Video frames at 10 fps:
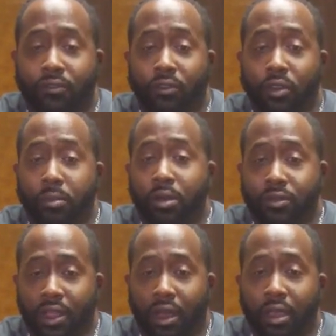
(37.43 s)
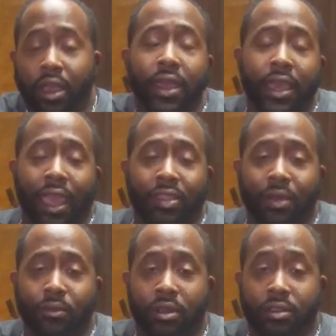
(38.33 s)
for the moto vlog, and
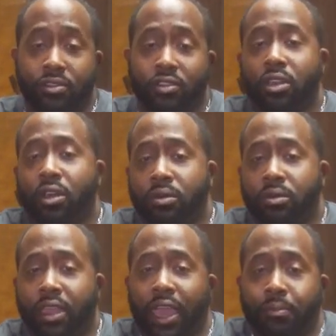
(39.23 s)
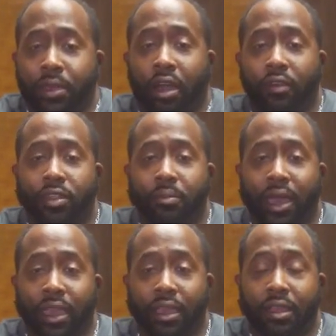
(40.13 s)
that was to go camping off of the
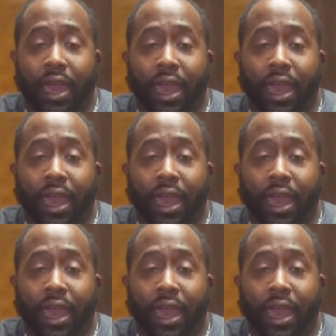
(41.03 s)
bike.